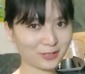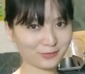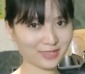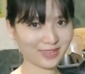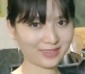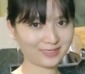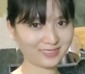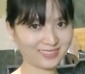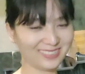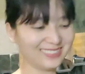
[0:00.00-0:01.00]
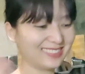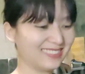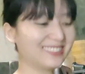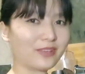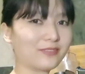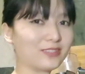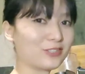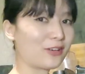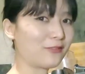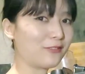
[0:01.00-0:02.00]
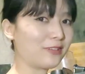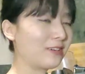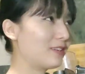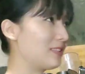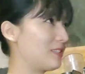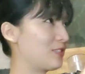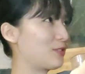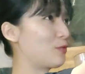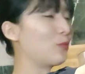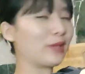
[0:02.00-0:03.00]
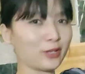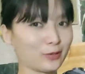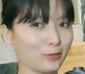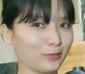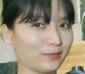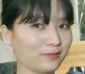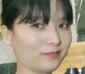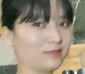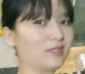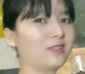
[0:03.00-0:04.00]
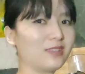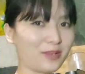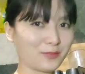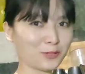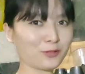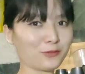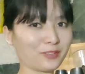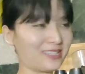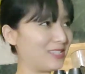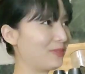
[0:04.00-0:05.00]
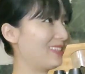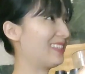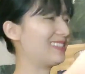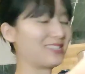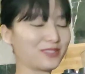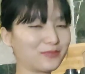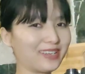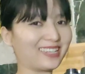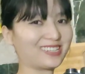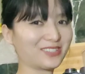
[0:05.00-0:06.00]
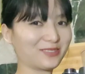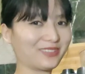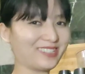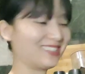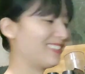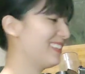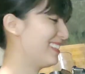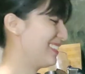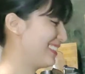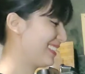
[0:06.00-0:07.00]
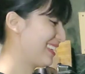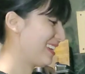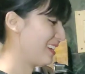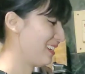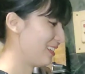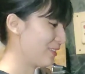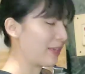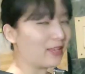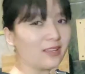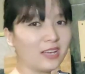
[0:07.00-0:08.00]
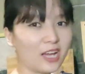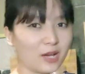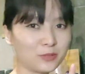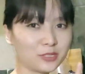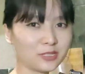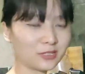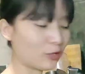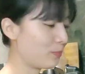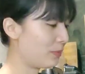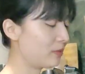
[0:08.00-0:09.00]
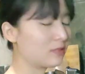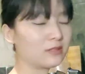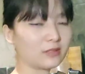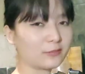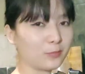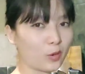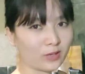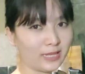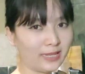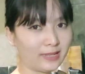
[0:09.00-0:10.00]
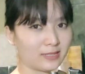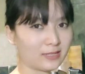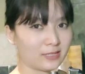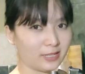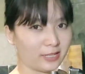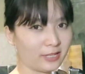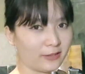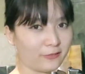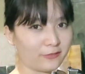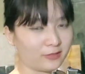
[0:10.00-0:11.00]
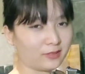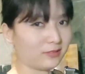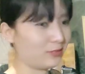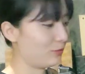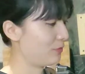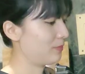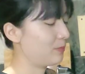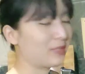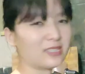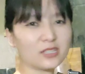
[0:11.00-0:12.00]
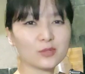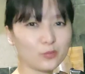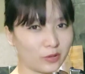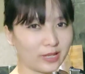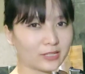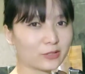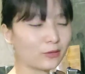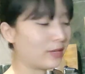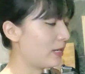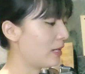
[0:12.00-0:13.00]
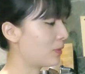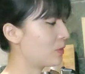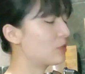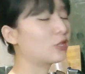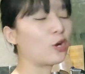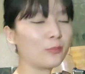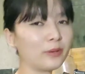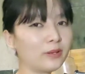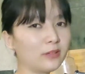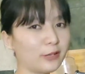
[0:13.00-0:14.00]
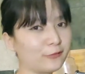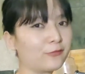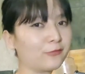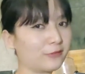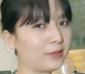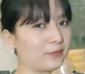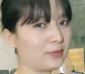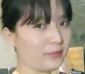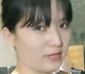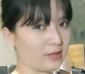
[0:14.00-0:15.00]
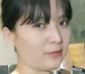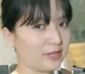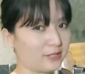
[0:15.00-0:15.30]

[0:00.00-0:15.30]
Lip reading: the angle. The stuff here, this is window. I'm not sure if you can see, but yeah, this is my kitchen window. Okay, I'm just gonna open this pork lid and see if, because it's boiling, so I'm just gonna open and flip the meat a bit.